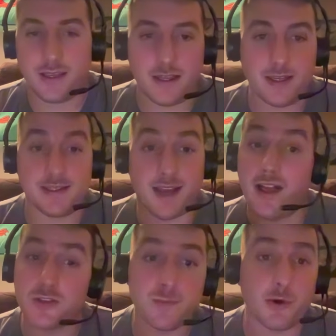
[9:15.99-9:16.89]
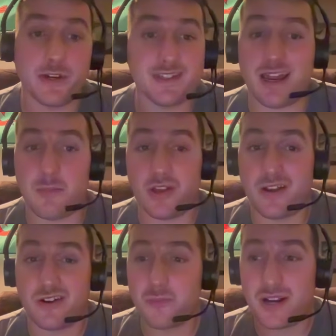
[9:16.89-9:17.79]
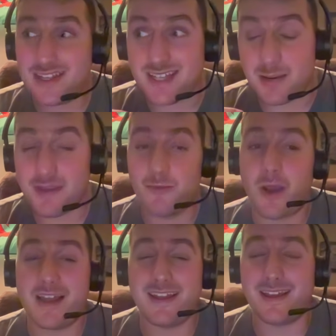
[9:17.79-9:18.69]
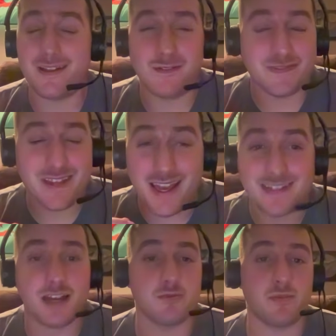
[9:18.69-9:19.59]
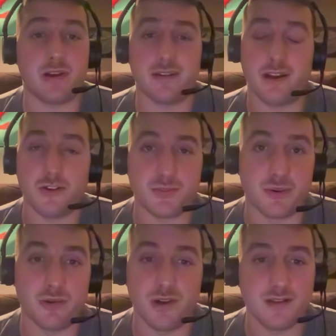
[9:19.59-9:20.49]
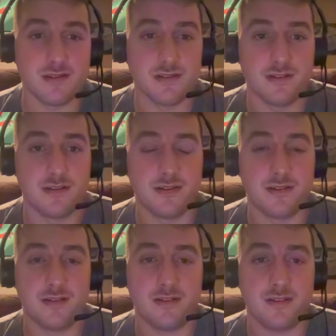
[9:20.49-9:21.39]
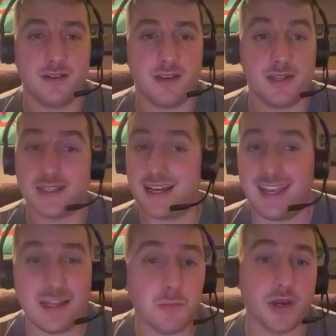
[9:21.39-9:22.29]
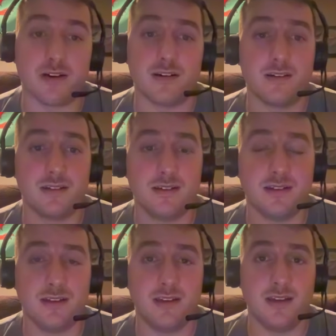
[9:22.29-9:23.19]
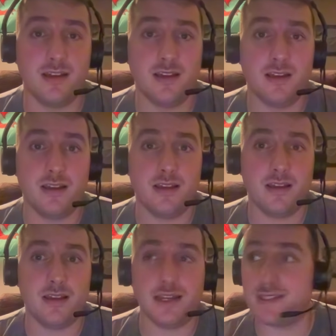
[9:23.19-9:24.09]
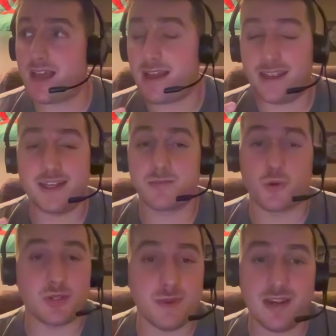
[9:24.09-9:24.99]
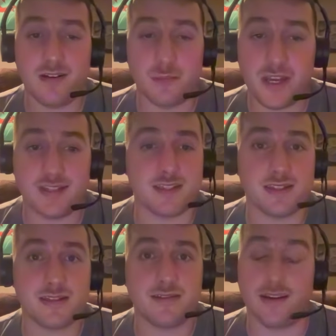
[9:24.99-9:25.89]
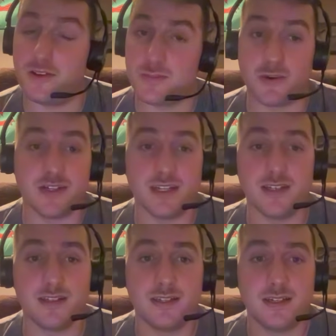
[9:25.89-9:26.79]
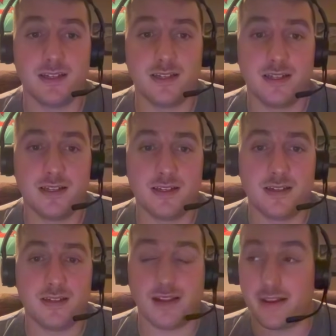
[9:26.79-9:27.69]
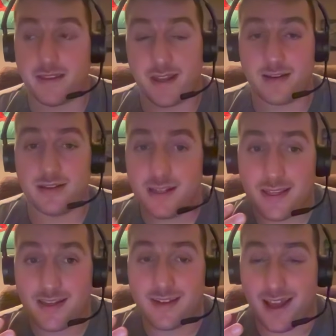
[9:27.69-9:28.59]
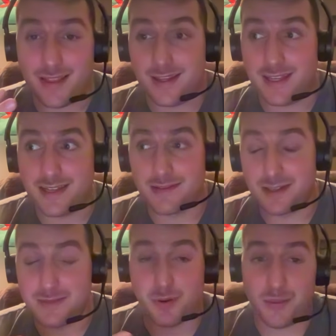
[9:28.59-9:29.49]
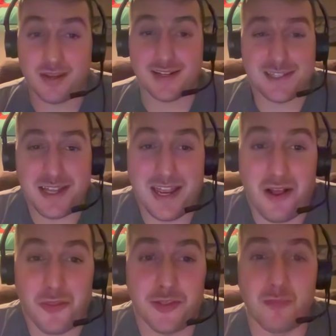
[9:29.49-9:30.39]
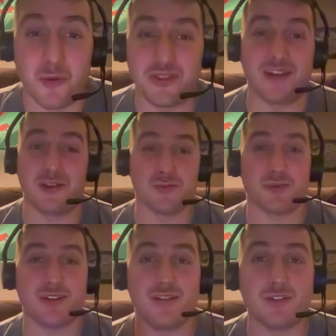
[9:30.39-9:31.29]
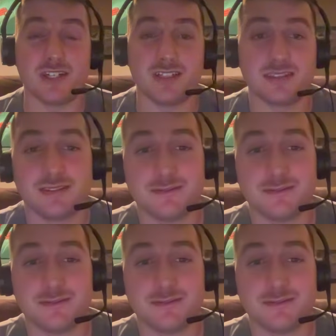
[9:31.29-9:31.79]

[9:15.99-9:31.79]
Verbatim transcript: he's an Ellsbury type player, but he's going to be 10 times better than Ellsbury was. He's going to hit better. He's ha- he has more speed on the bases than Ellsbury did. Not only that, I think he could, he's probably going to stay healthy more than Ellsbury ever did.